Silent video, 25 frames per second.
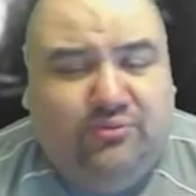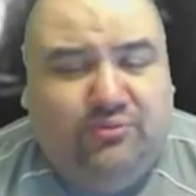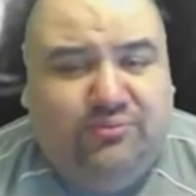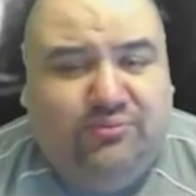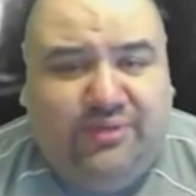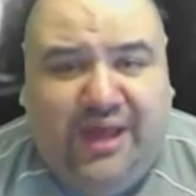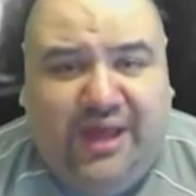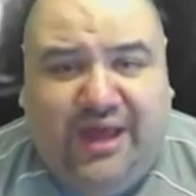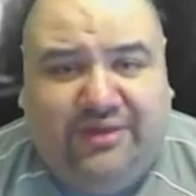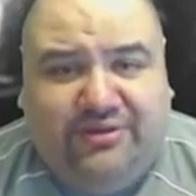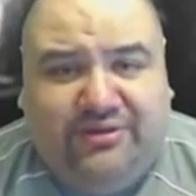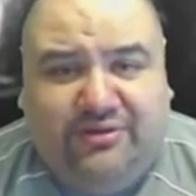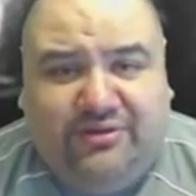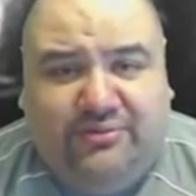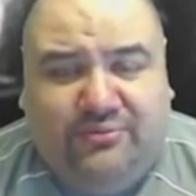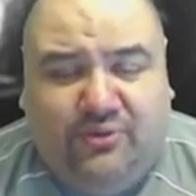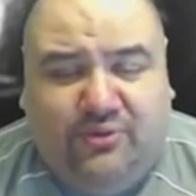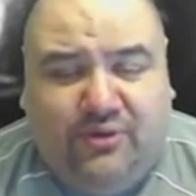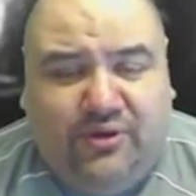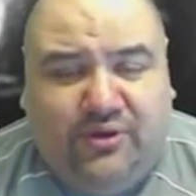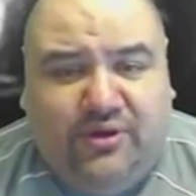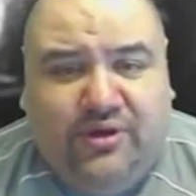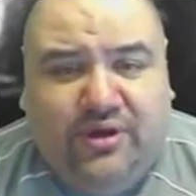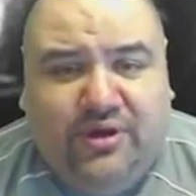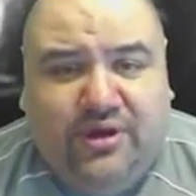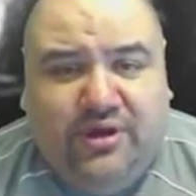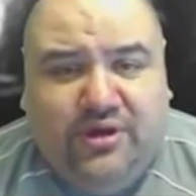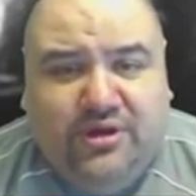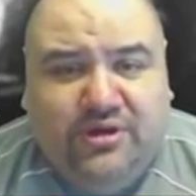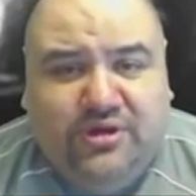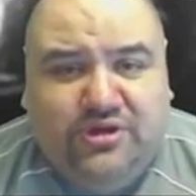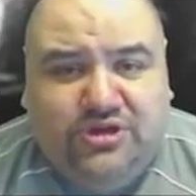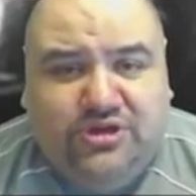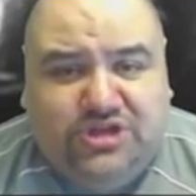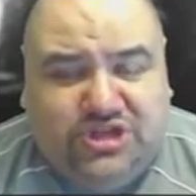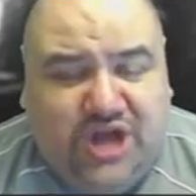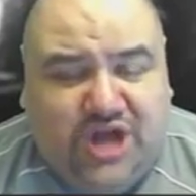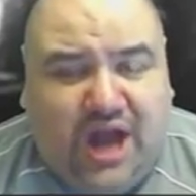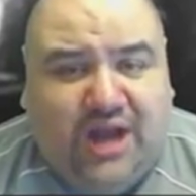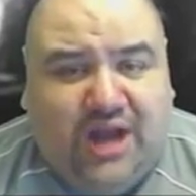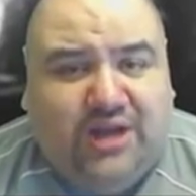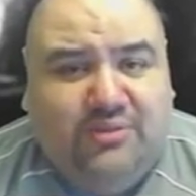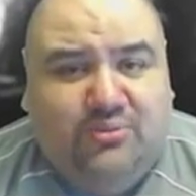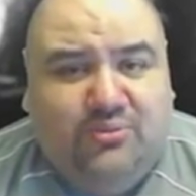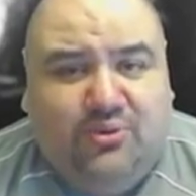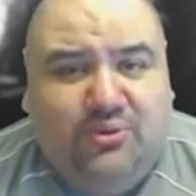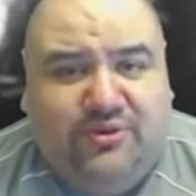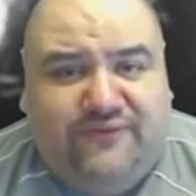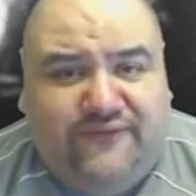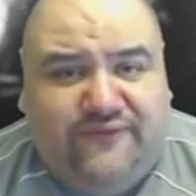blast him or
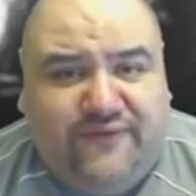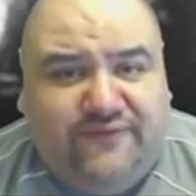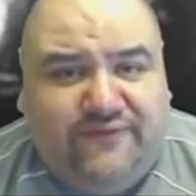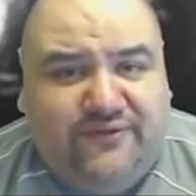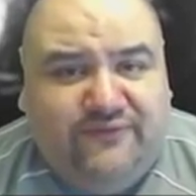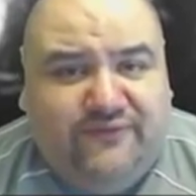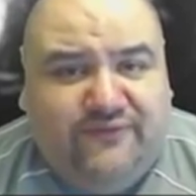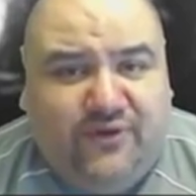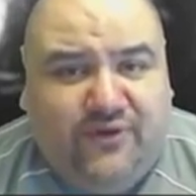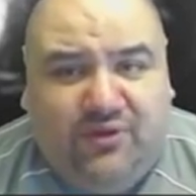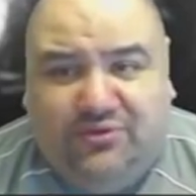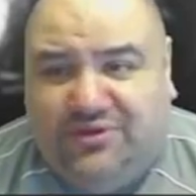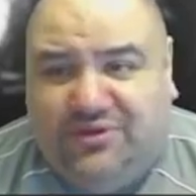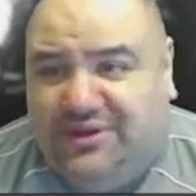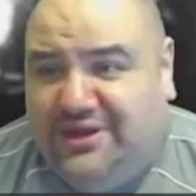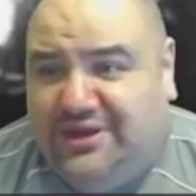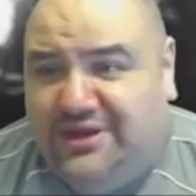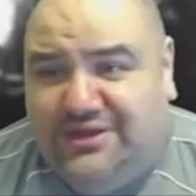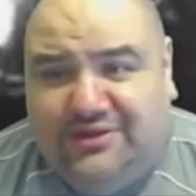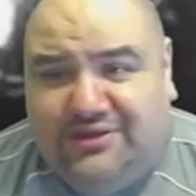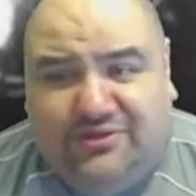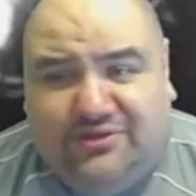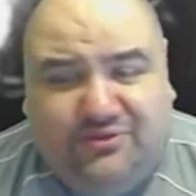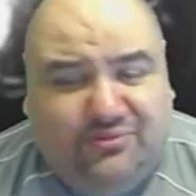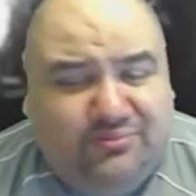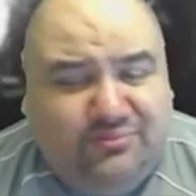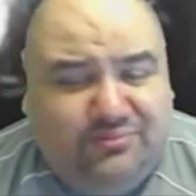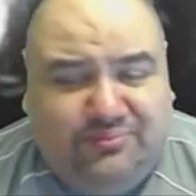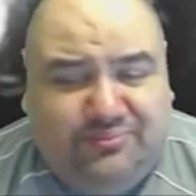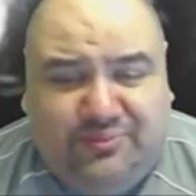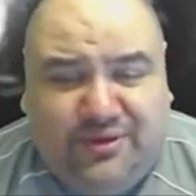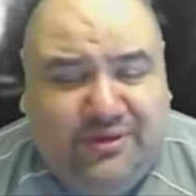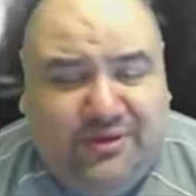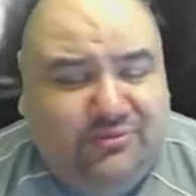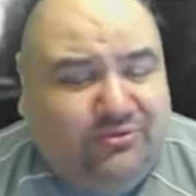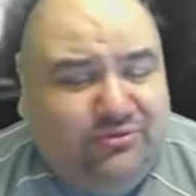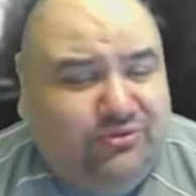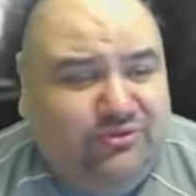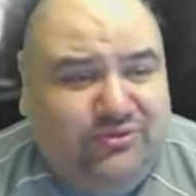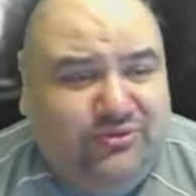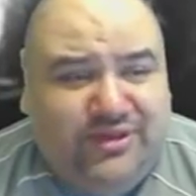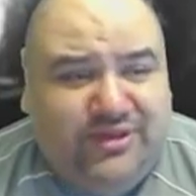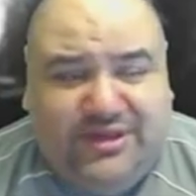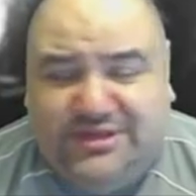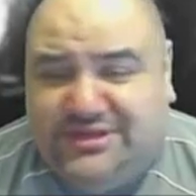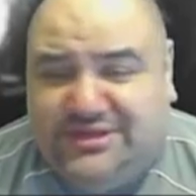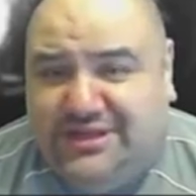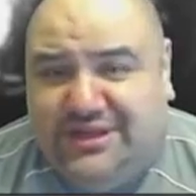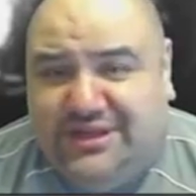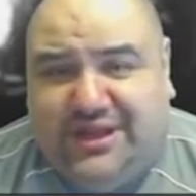shock him with 50 volts, and he just peeled through
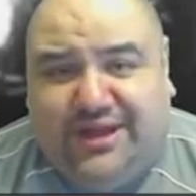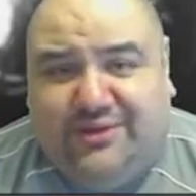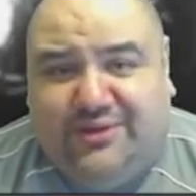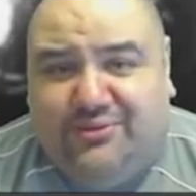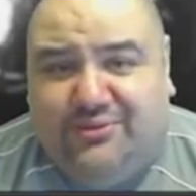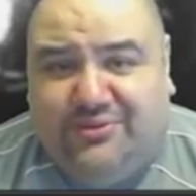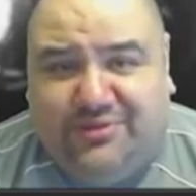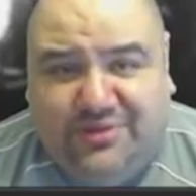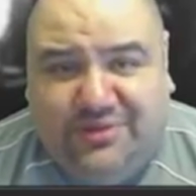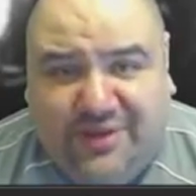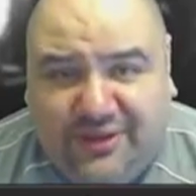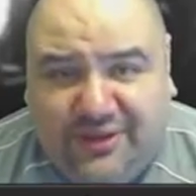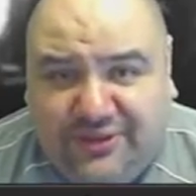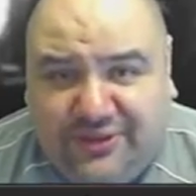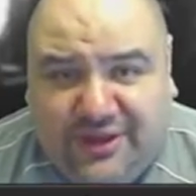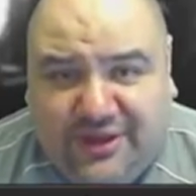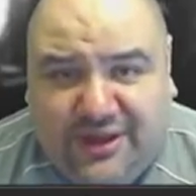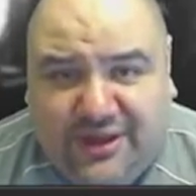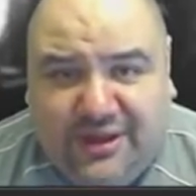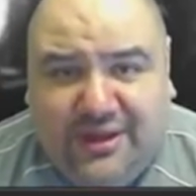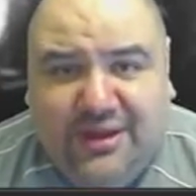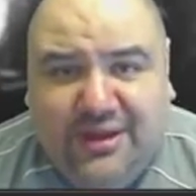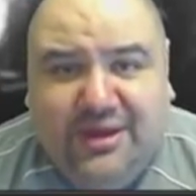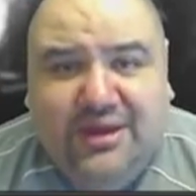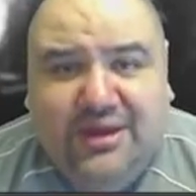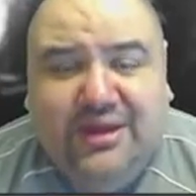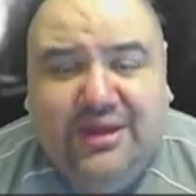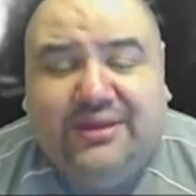that shit like it was nothing.